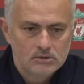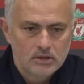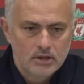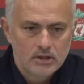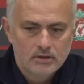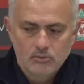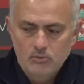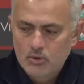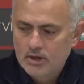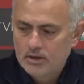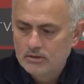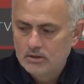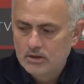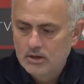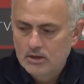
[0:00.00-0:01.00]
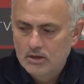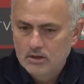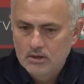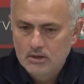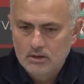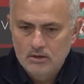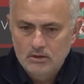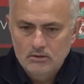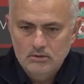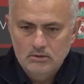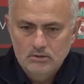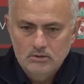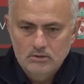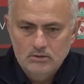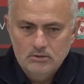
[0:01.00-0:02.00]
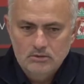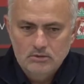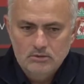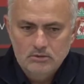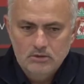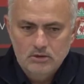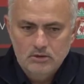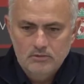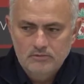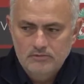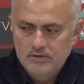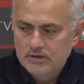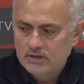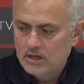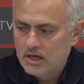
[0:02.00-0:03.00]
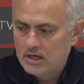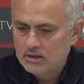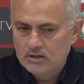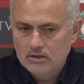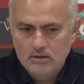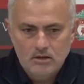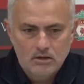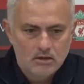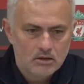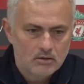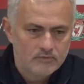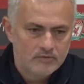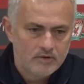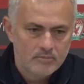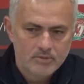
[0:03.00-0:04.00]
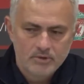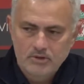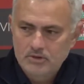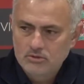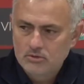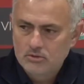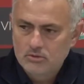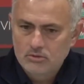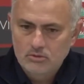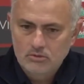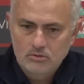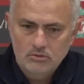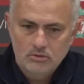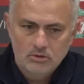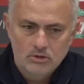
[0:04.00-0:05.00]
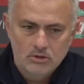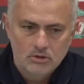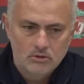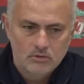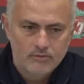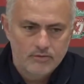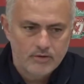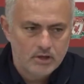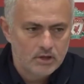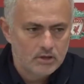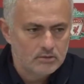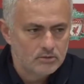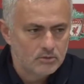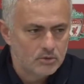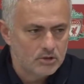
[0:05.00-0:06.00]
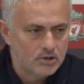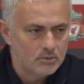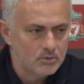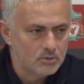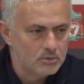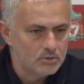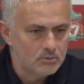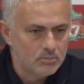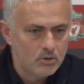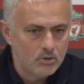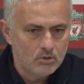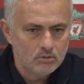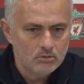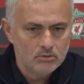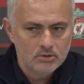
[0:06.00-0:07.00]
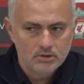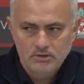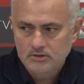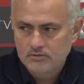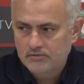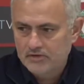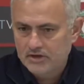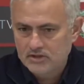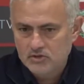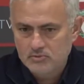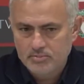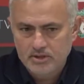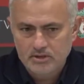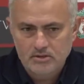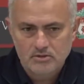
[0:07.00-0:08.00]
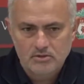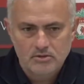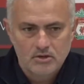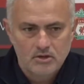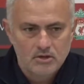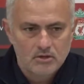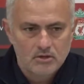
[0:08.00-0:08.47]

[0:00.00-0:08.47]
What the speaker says: And when Van Dijk, Fabinho, Lovren, they were coming with the ball, they didn't find space,